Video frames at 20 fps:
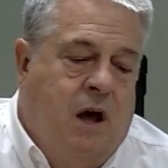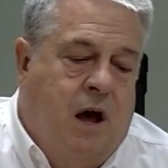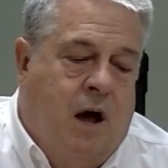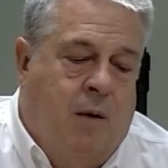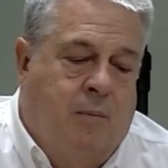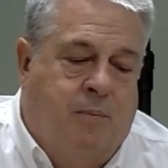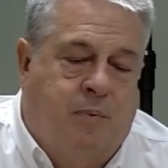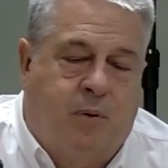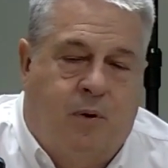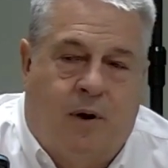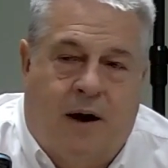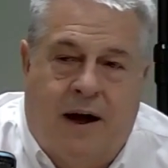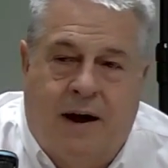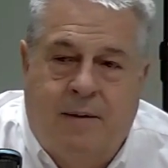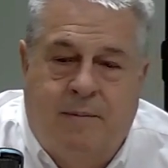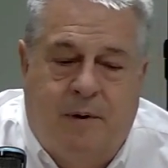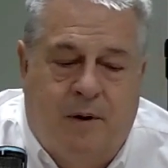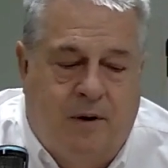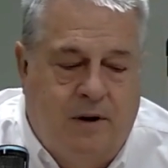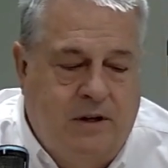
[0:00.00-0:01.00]
A
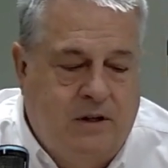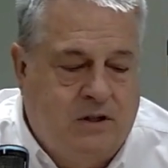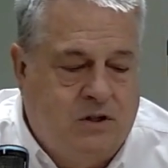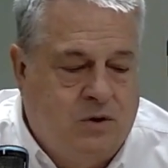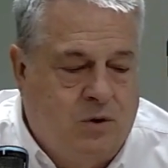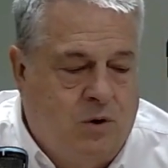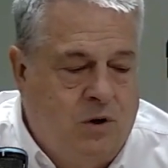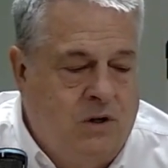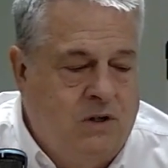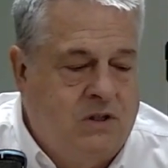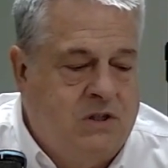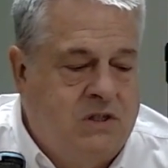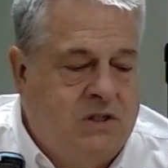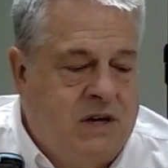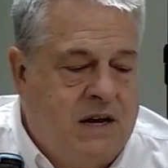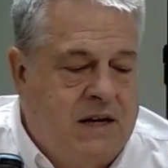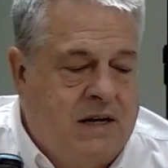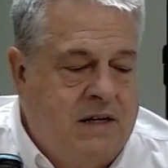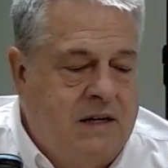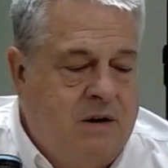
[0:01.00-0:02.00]
primary source,
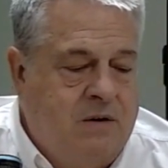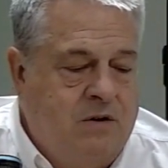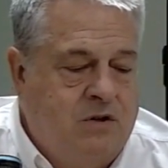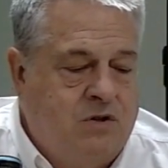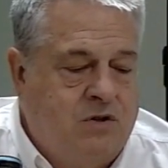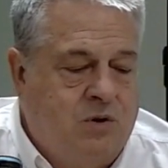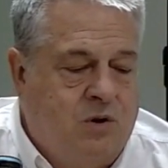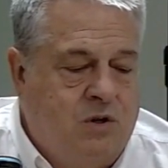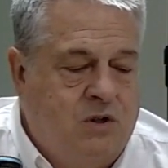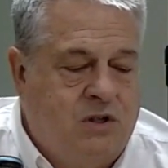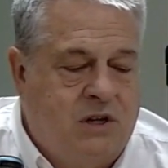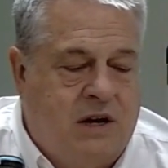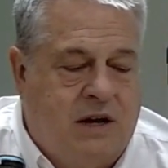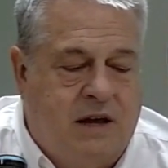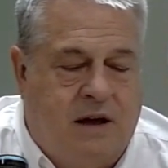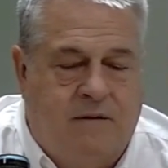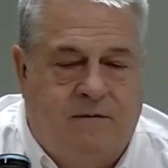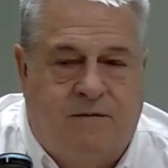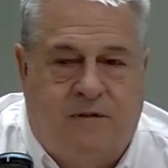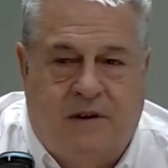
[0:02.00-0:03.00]
secondary source, and
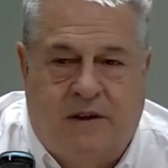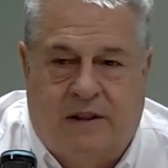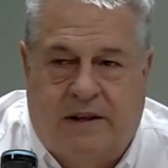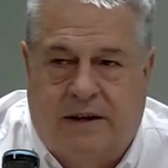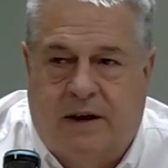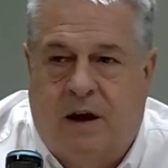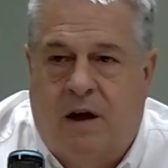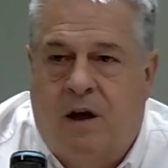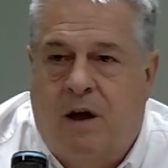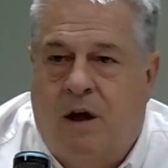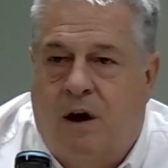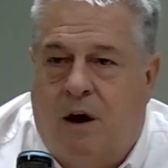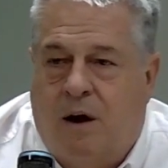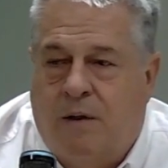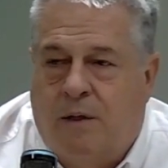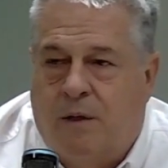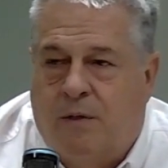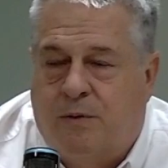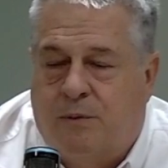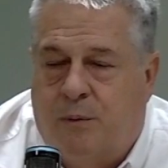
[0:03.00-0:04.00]
gut feeling are
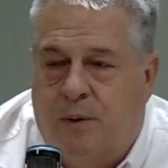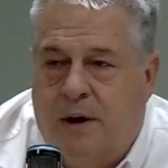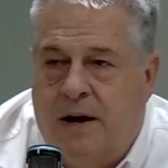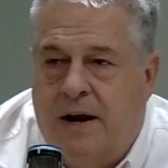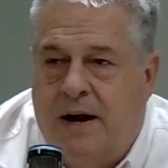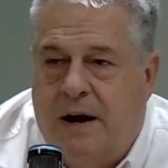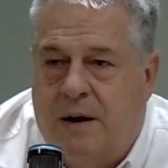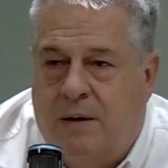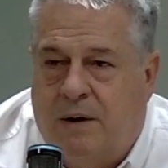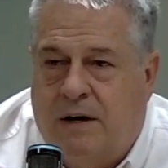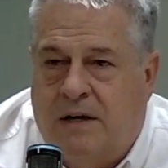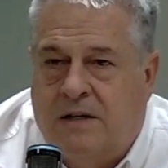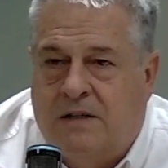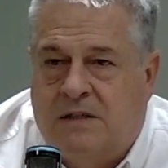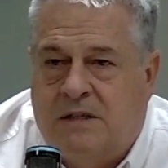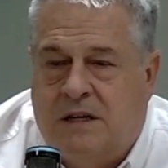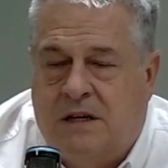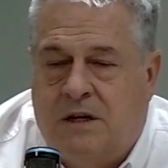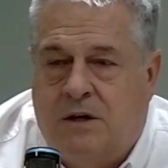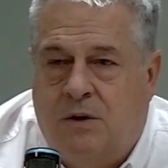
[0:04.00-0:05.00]
the three
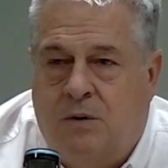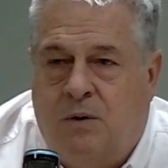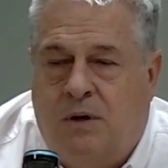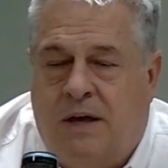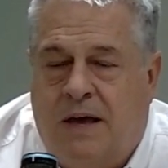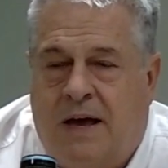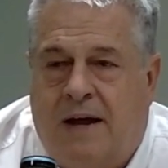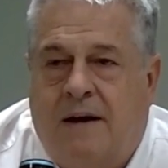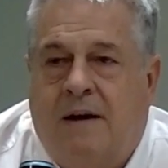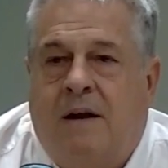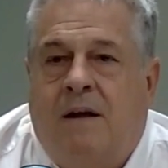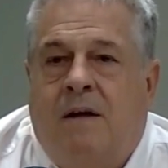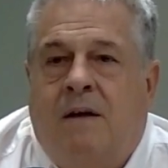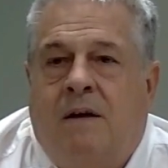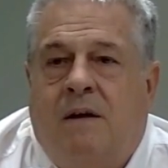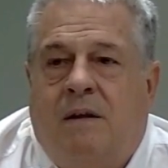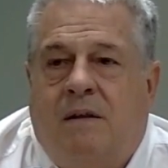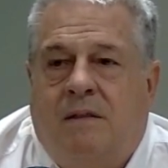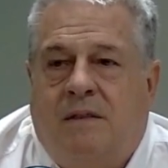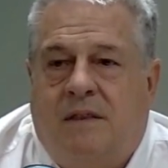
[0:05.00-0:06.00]
areas that you get
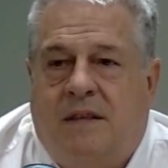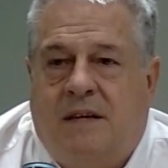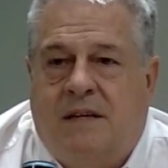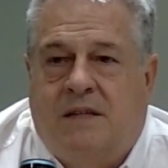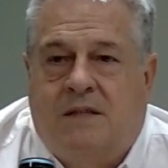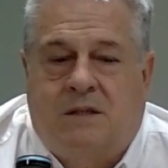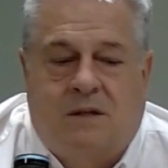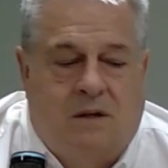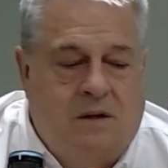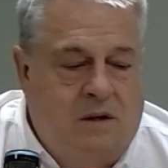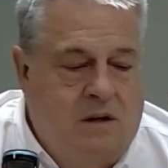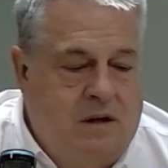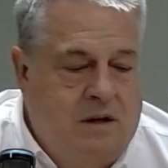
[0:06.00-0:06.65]
this